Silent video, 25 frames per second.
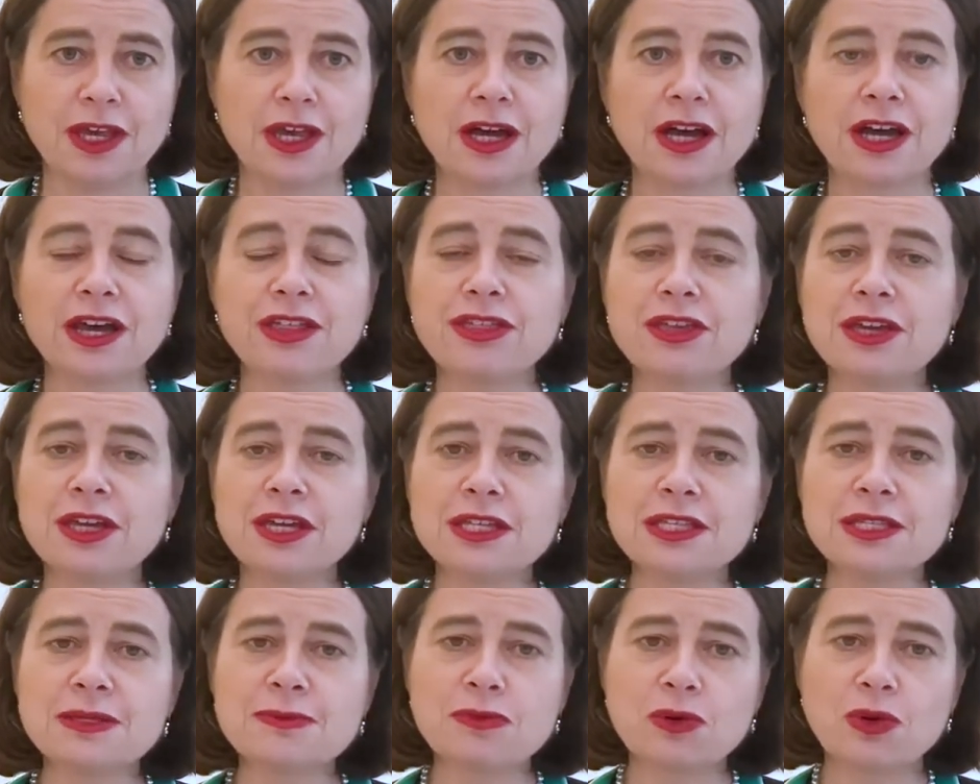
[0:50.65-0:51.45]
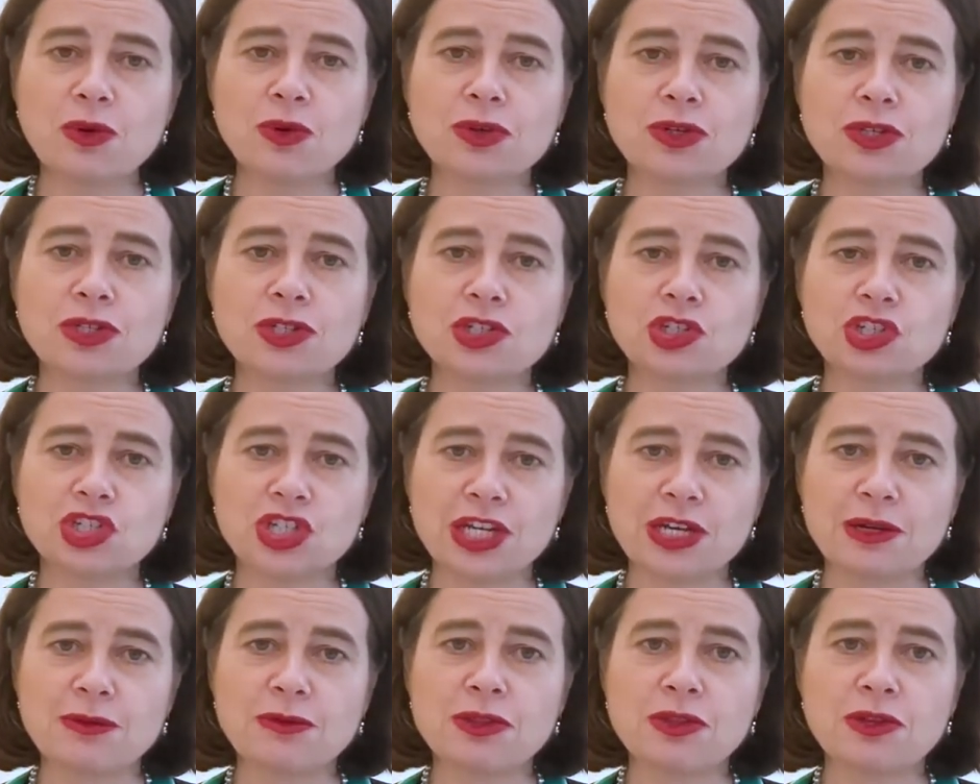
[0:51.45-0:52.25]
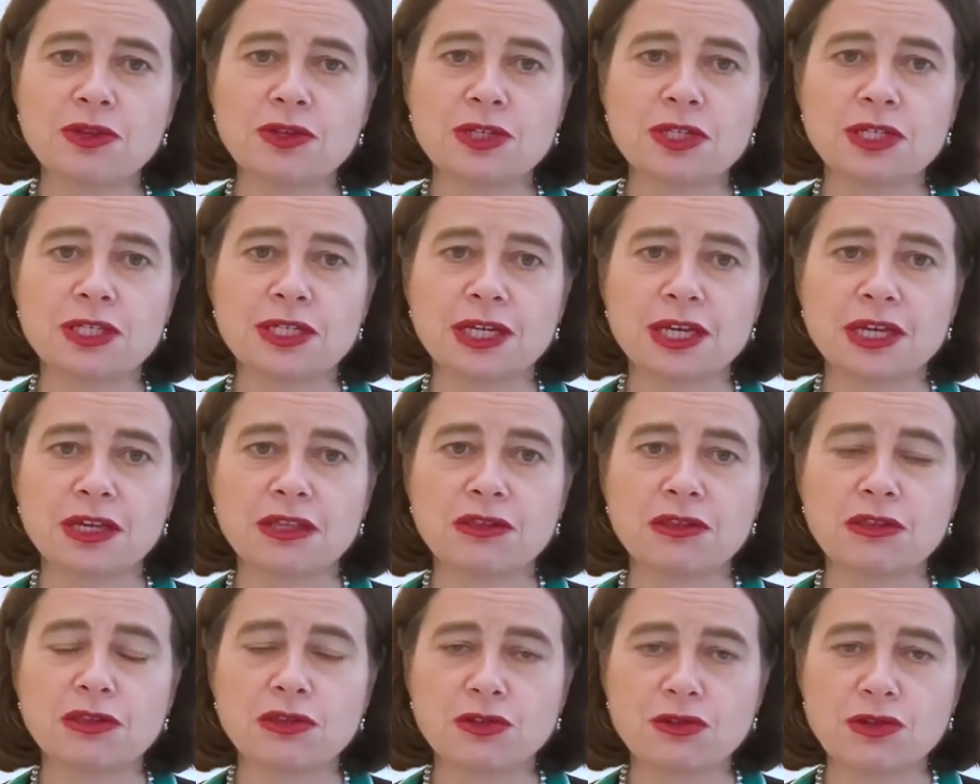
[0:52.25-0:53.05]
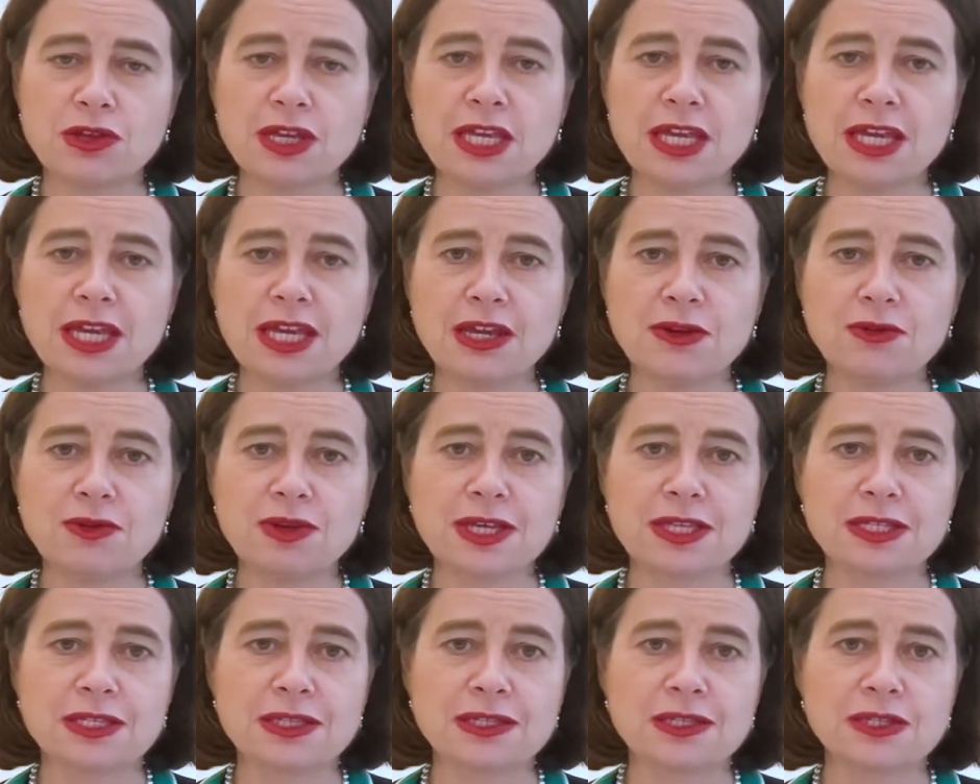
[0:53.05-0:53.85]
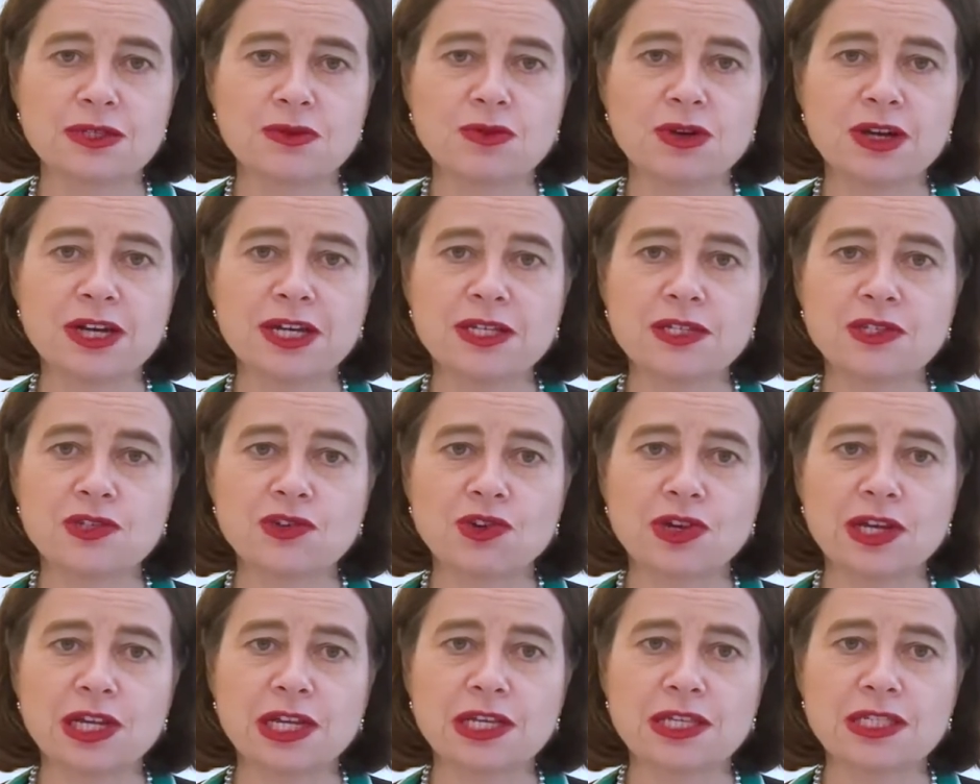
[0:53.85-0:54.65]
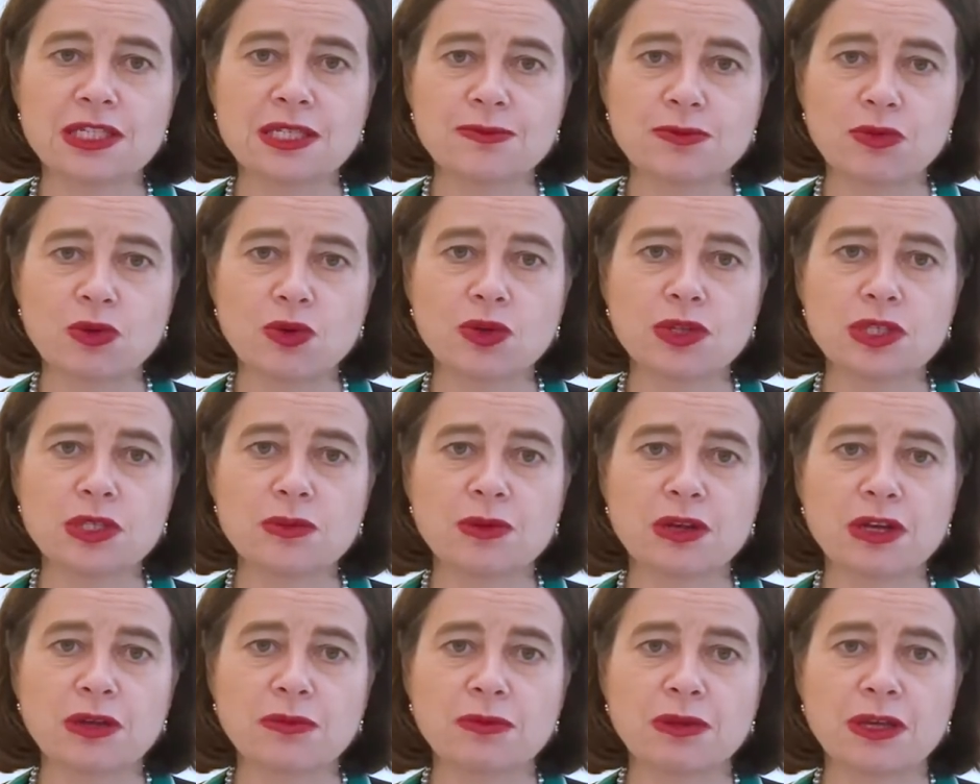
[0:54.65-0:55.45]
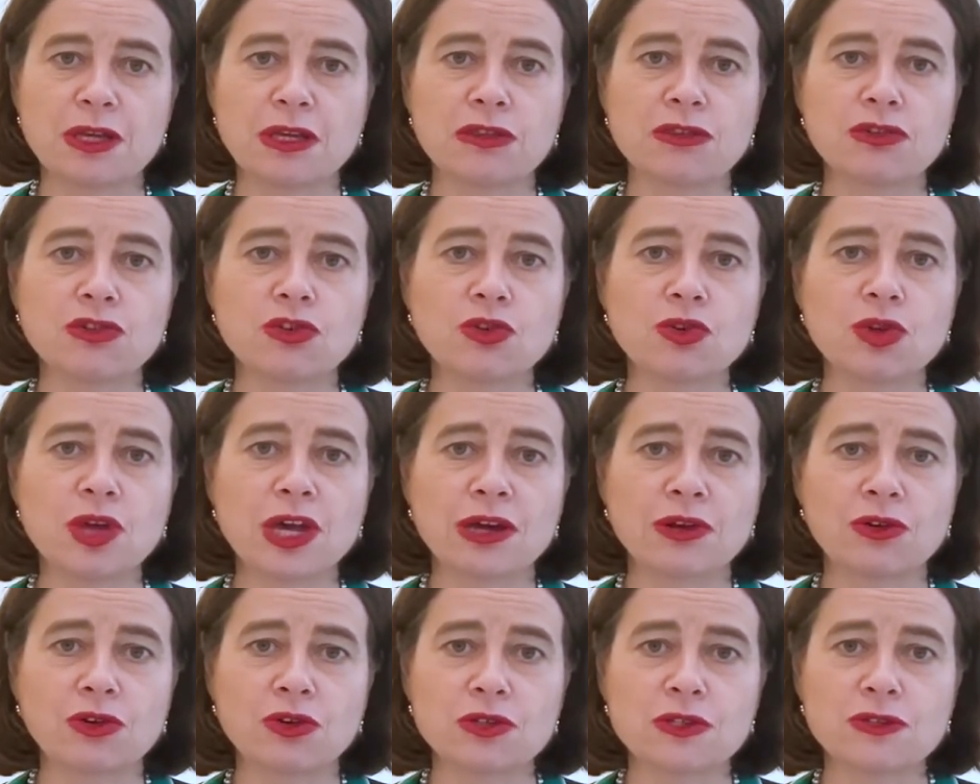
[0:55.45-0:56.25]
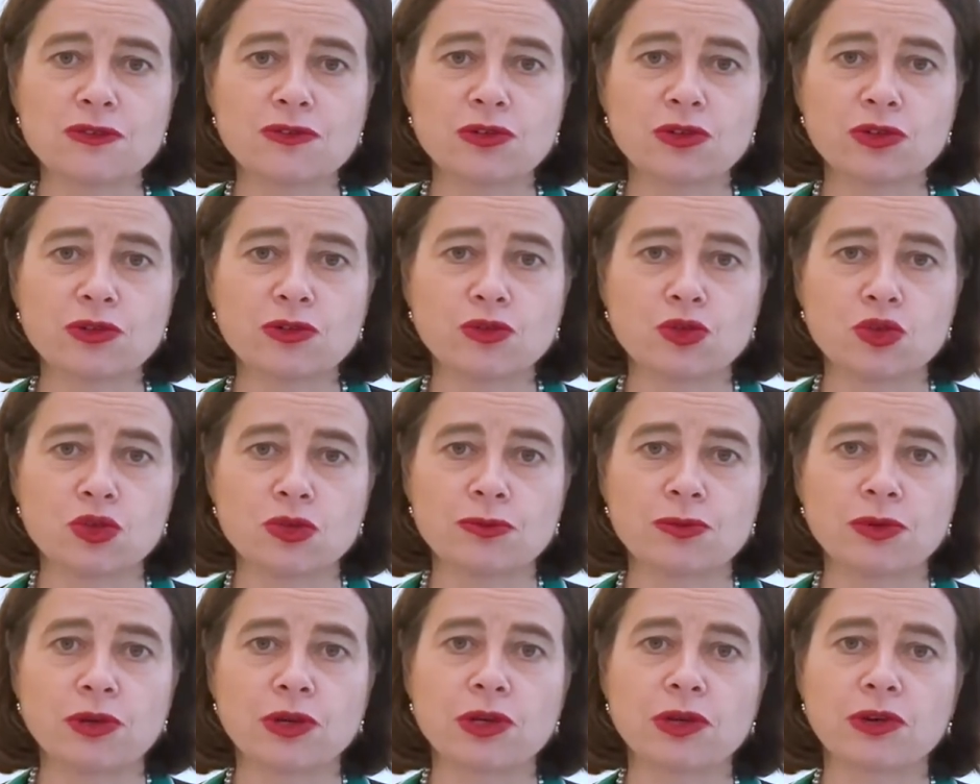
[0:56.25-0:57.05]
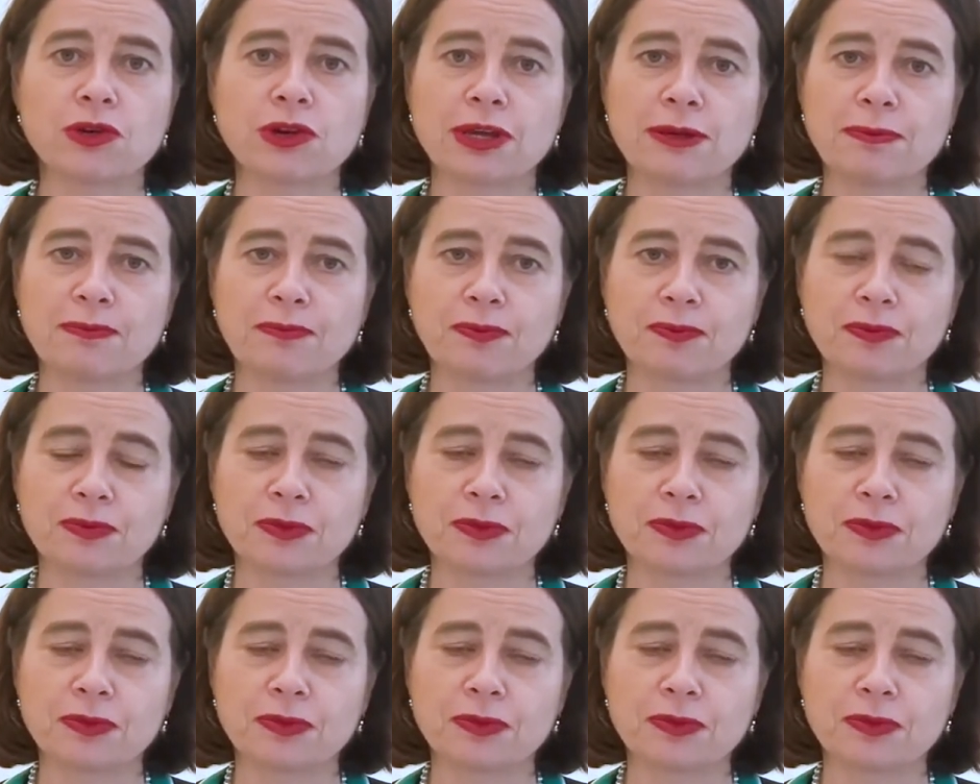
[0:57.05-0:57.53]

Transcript: I think it's important to share with you today the three key reasons why Australia supports PAPI through our Oz for Reform programme.